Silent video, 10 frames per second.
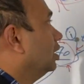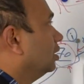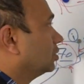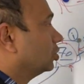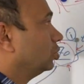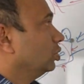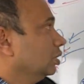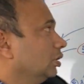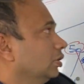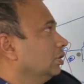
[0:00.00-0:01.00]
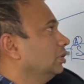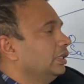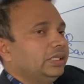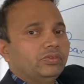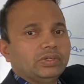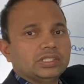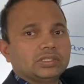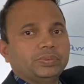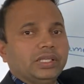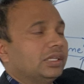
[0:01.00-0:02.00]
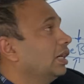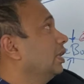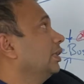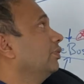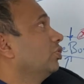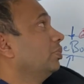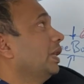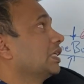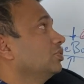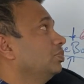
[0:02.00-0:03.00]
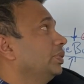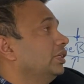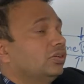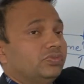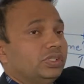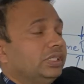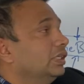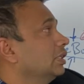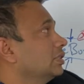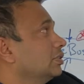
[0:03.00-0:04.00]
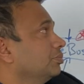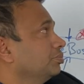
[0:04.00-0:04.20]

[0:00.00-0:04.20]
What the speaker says: So the leave is being granted for a maximum period of 3 years.